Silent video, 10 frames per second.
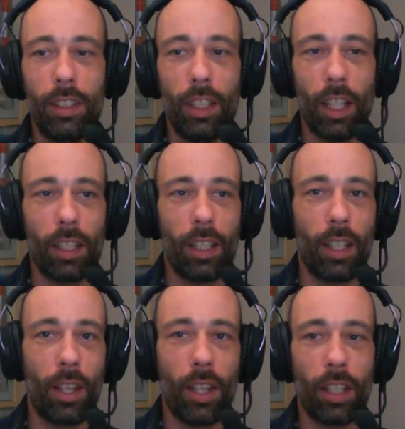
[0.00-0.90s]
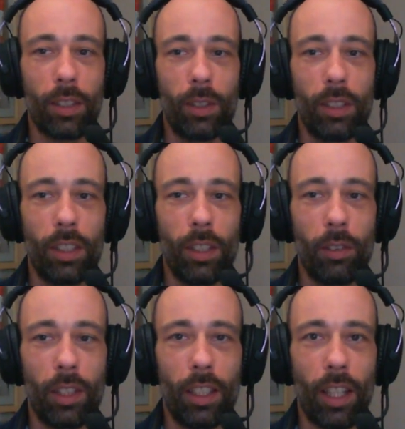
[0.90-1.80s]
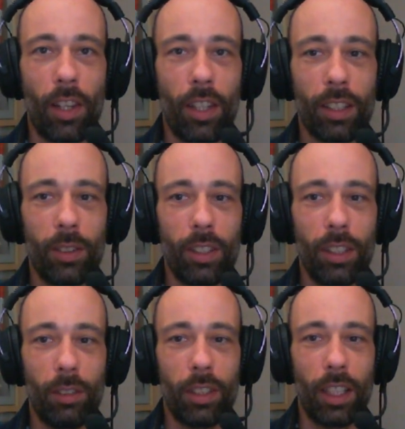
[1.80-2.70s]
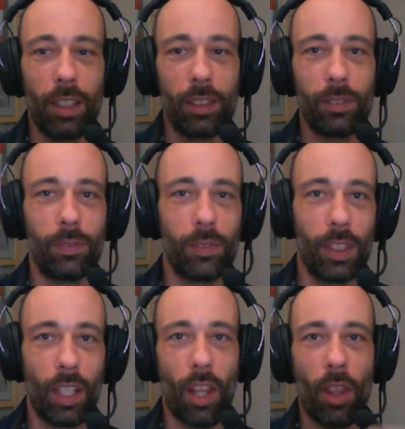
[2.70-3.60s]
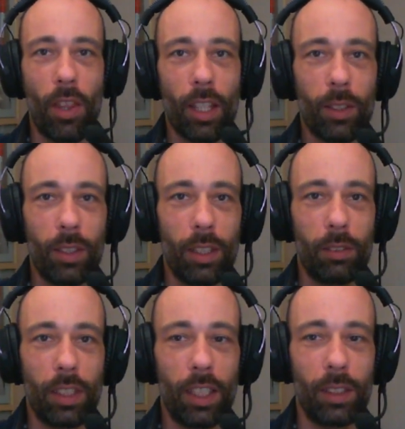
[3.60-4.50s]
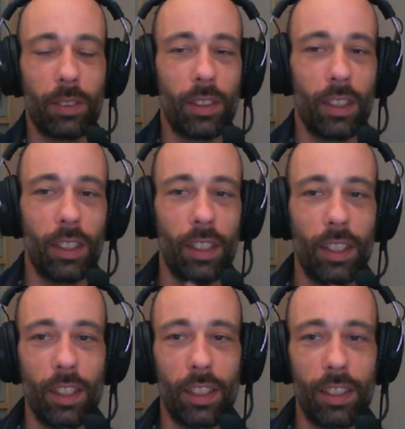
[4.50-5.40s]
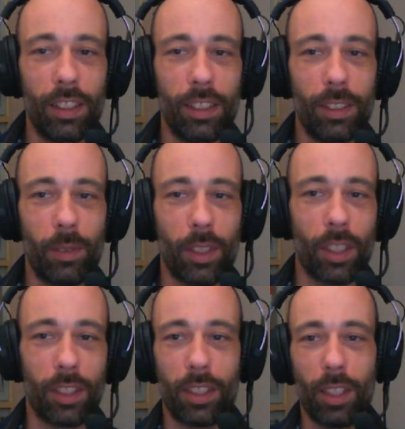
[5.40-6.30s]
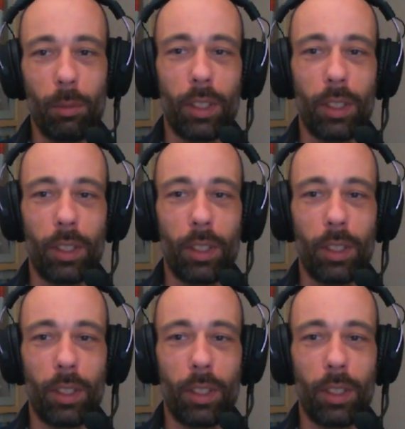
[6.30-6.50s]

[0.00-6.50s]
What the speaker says: that that corner over there, that corner over there, that corner over there, because it's